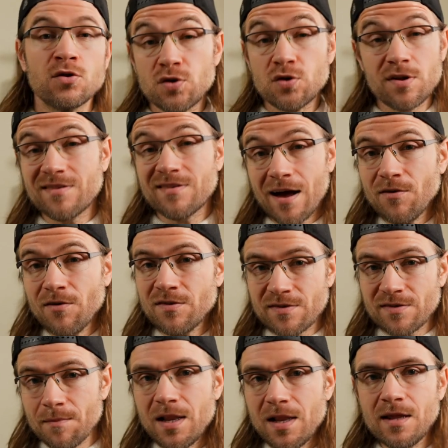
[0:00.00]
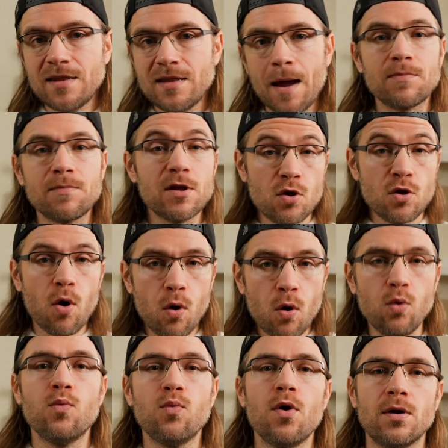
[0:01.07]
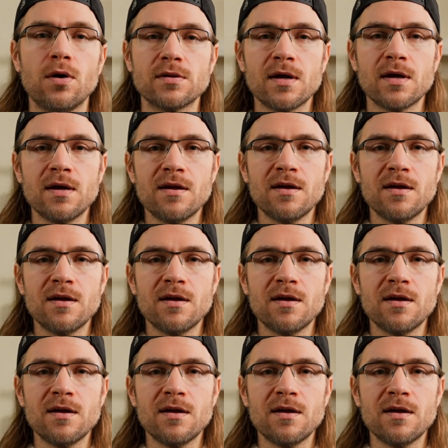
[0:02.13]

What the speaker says: To discover similar depth in your own world,